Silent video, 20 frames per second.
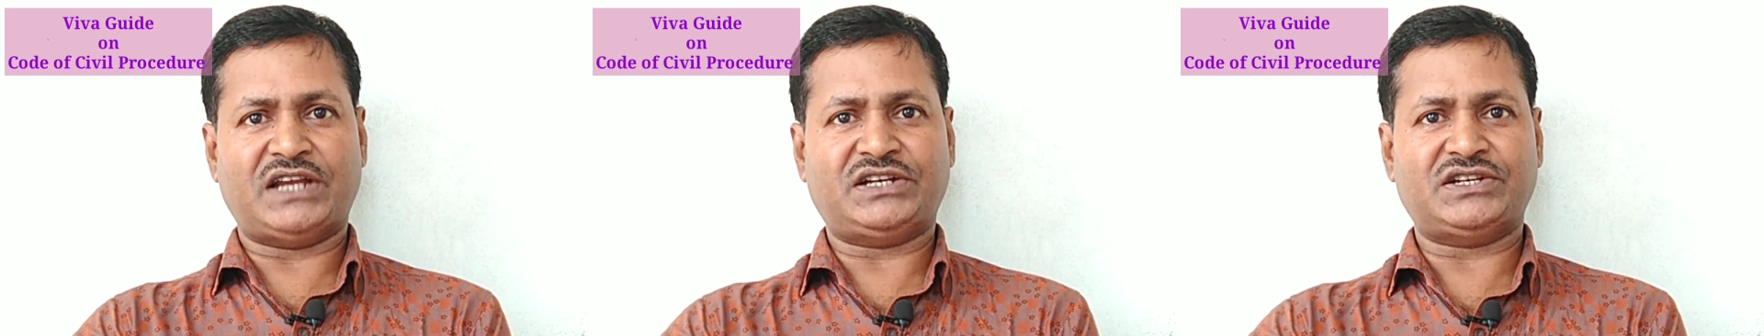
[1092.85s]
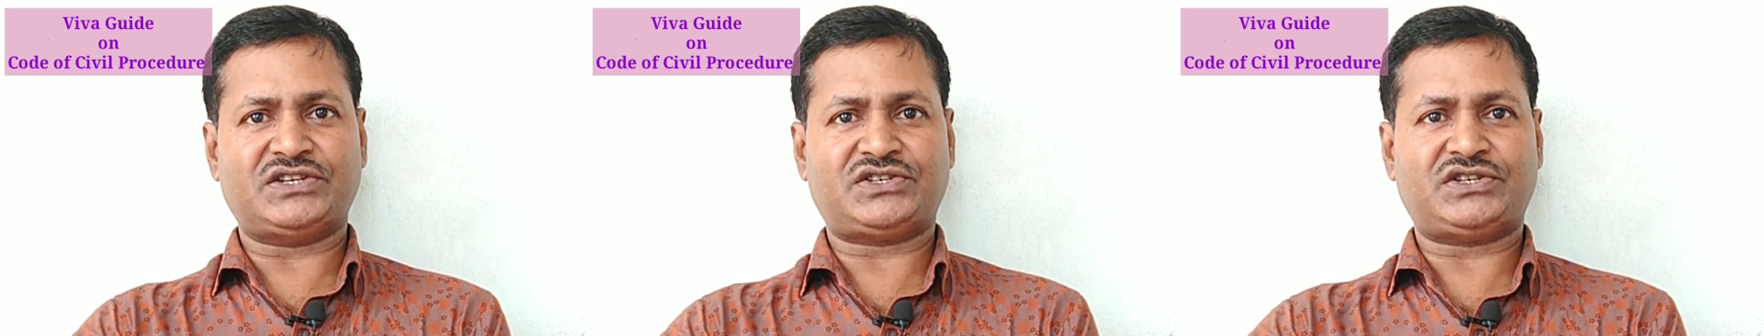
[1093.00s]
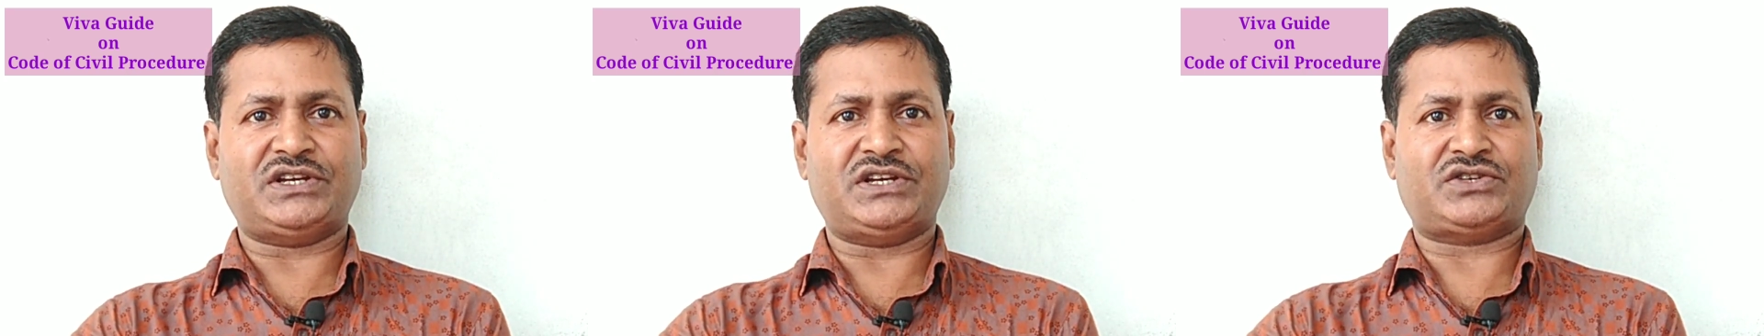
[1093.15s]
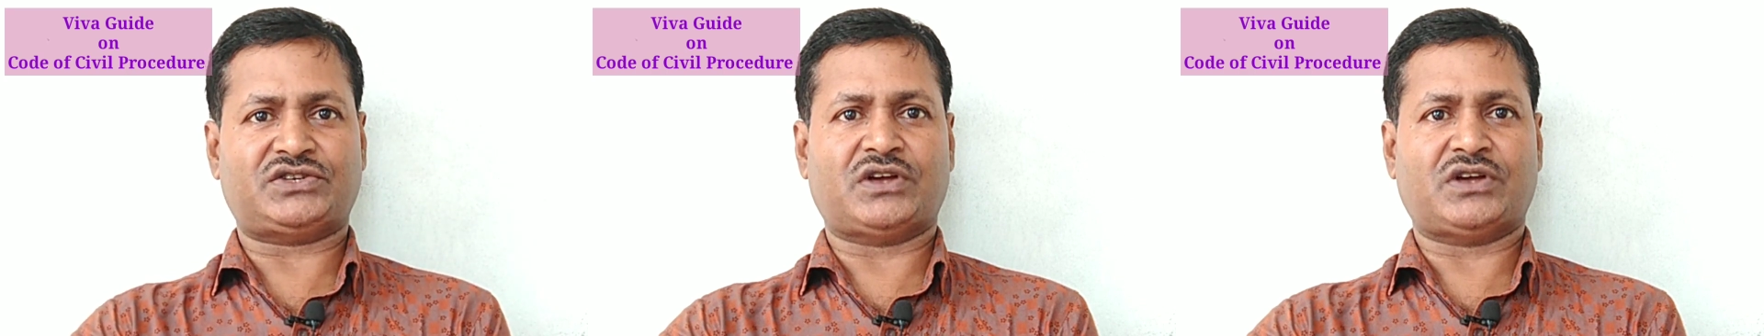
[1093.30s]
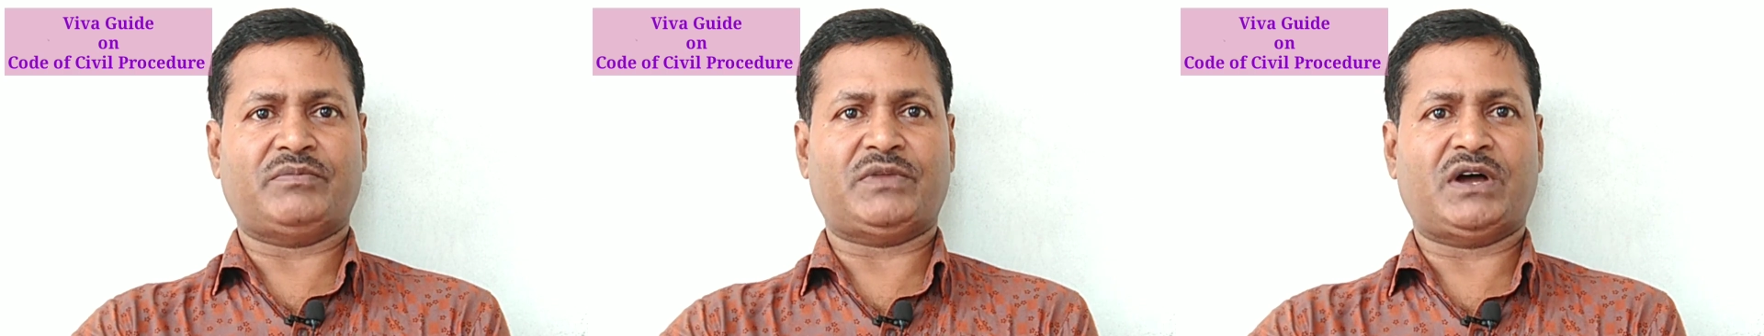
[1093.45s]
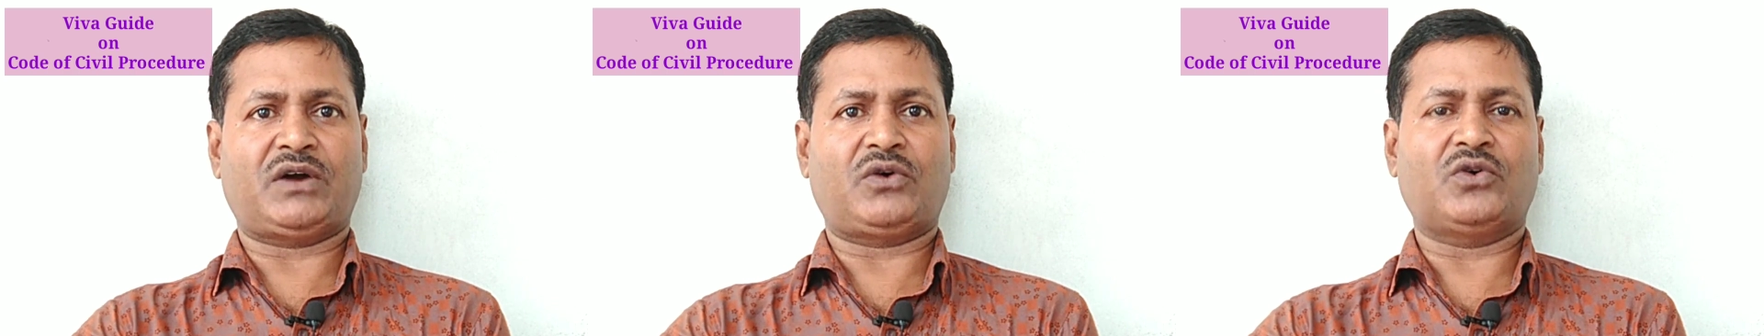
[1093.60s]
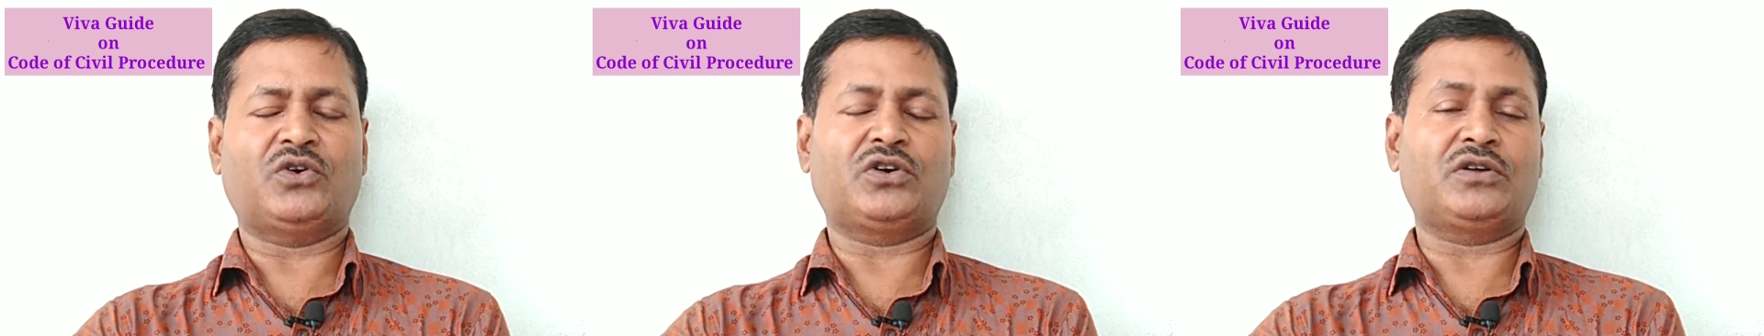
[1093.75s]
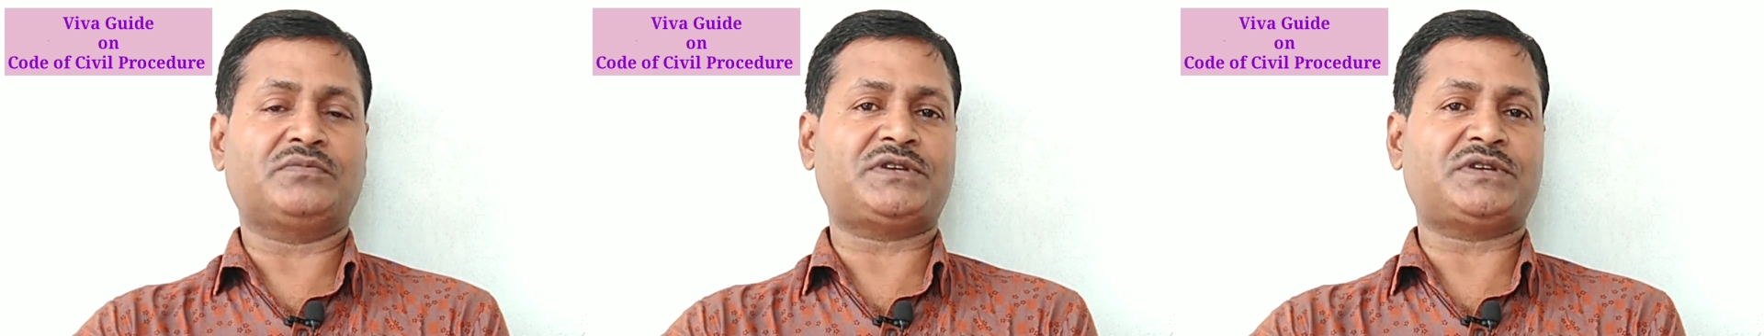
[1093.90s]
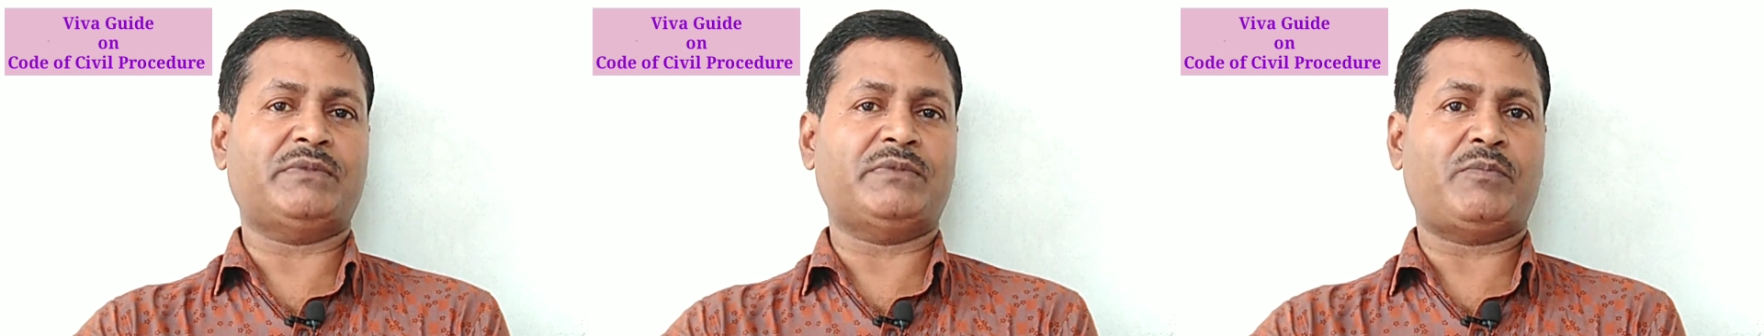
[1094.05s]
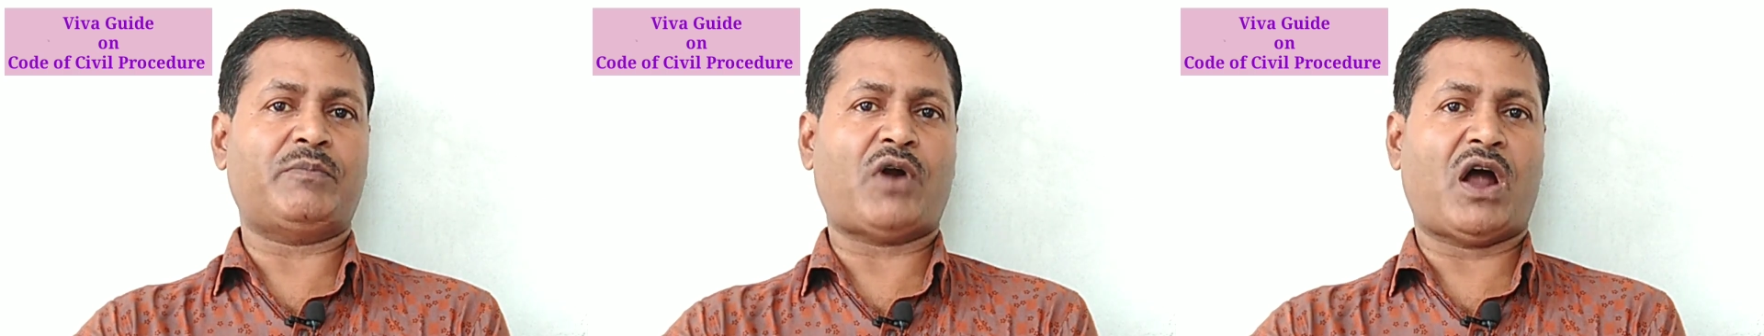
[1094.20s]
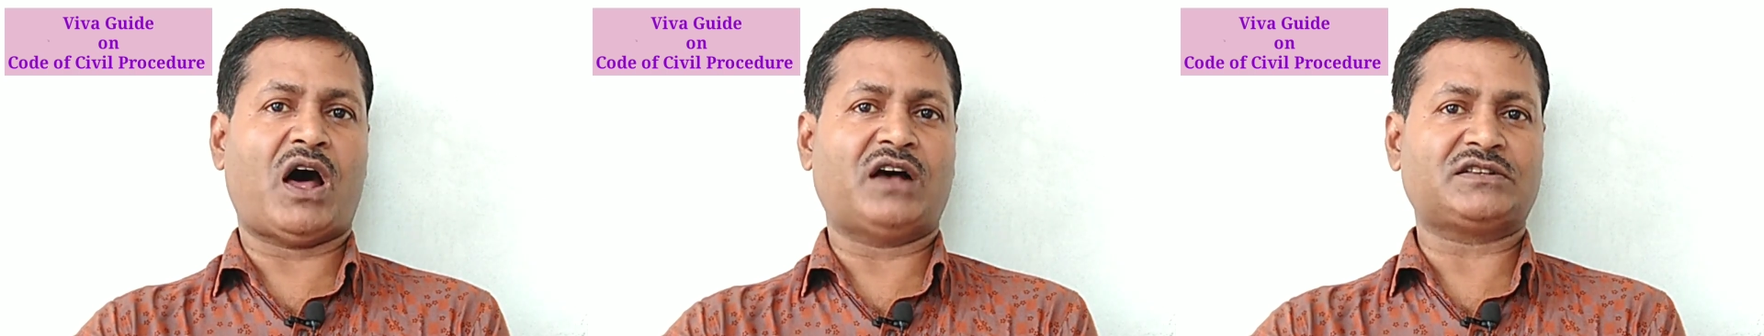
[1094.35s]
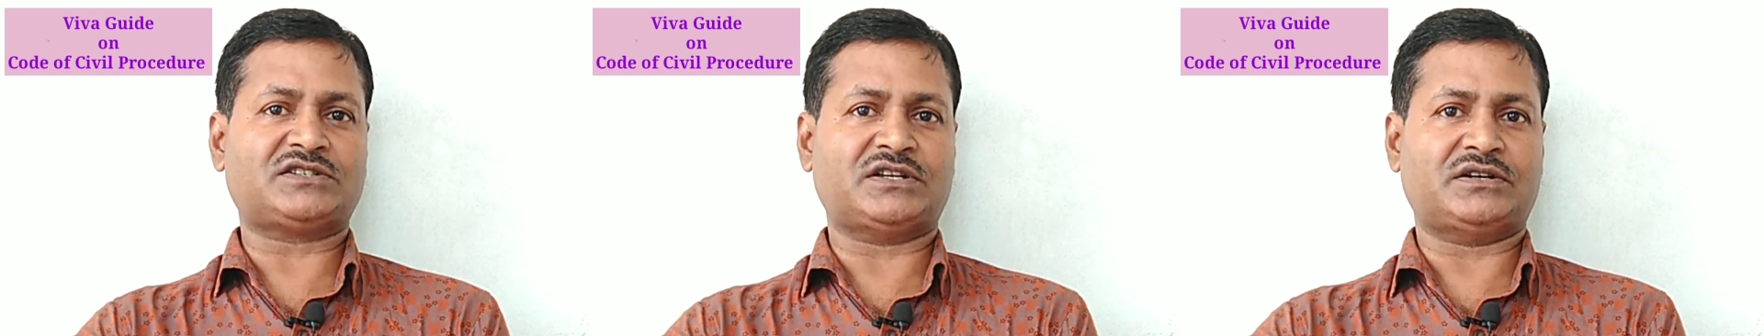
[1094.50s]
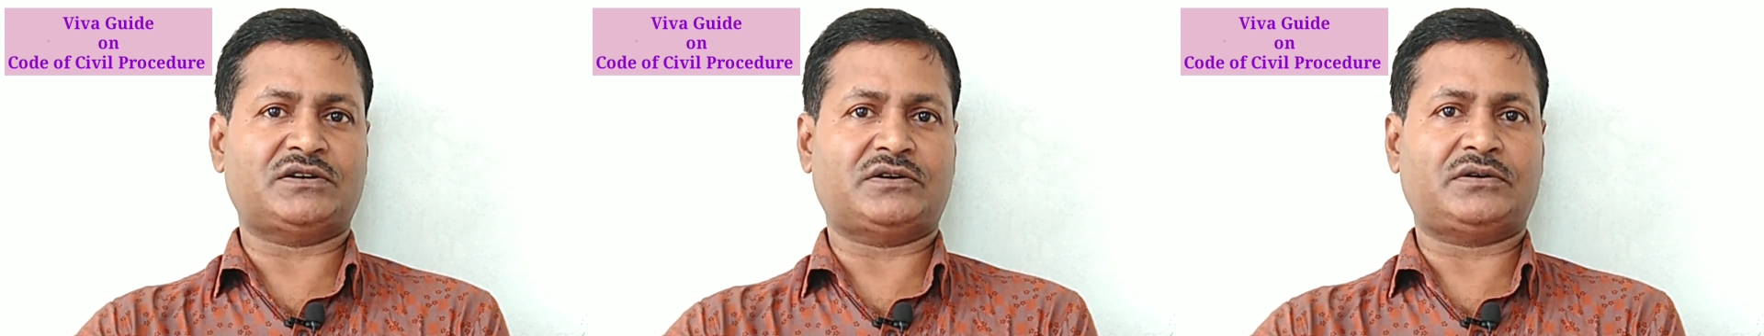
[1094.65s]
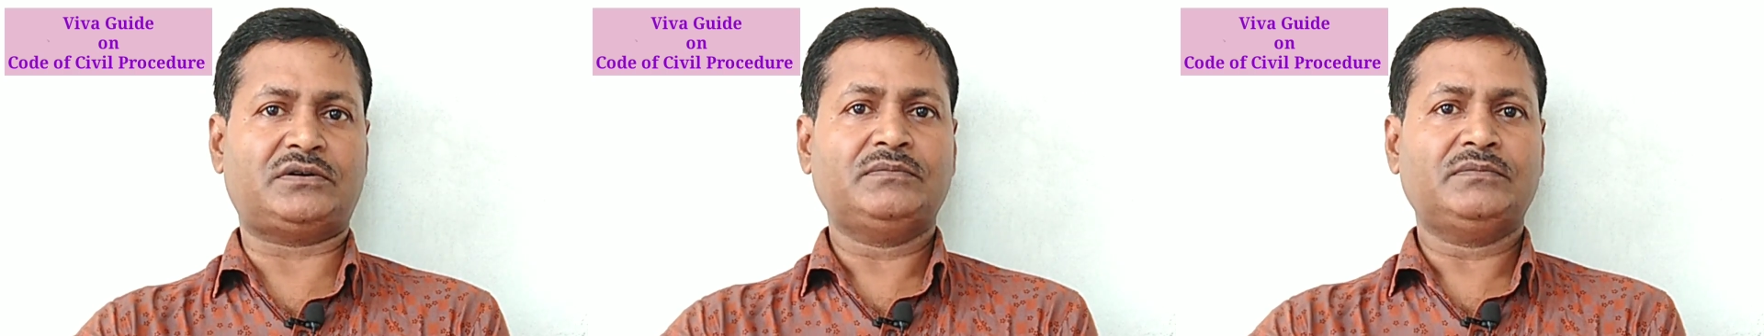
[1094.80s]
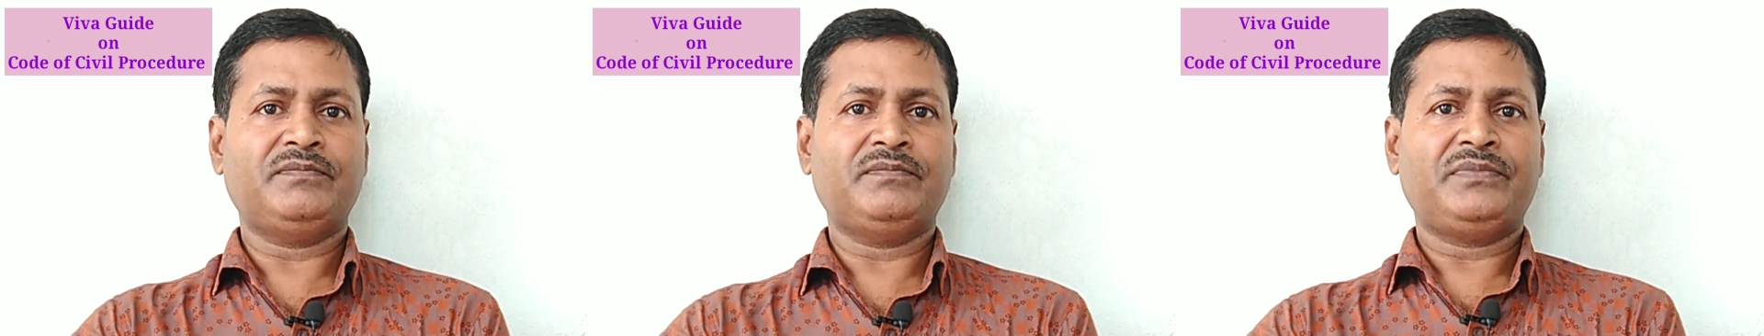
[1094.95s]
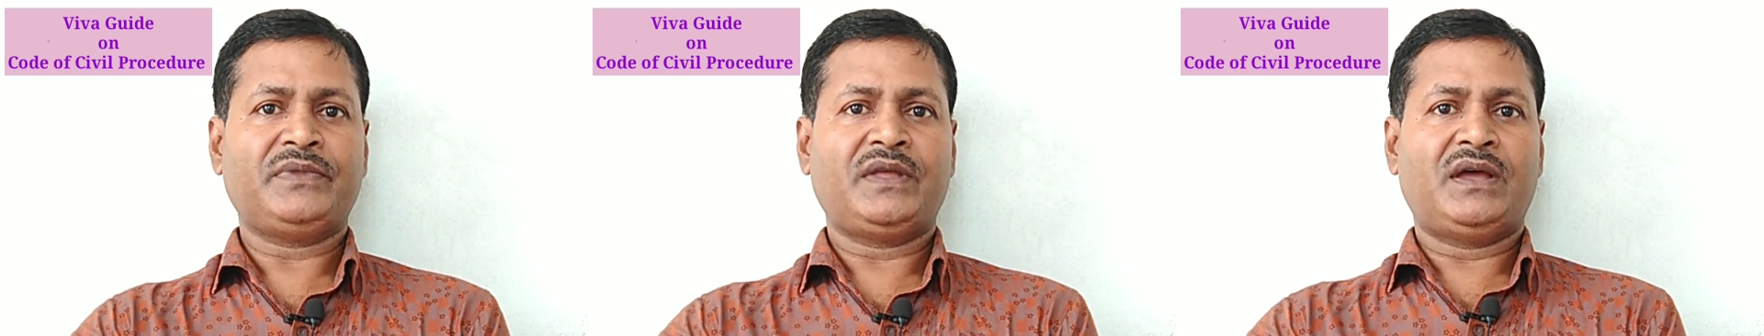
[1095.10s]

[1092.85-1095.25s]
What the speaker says: 96 of the Code of Civil Procedure,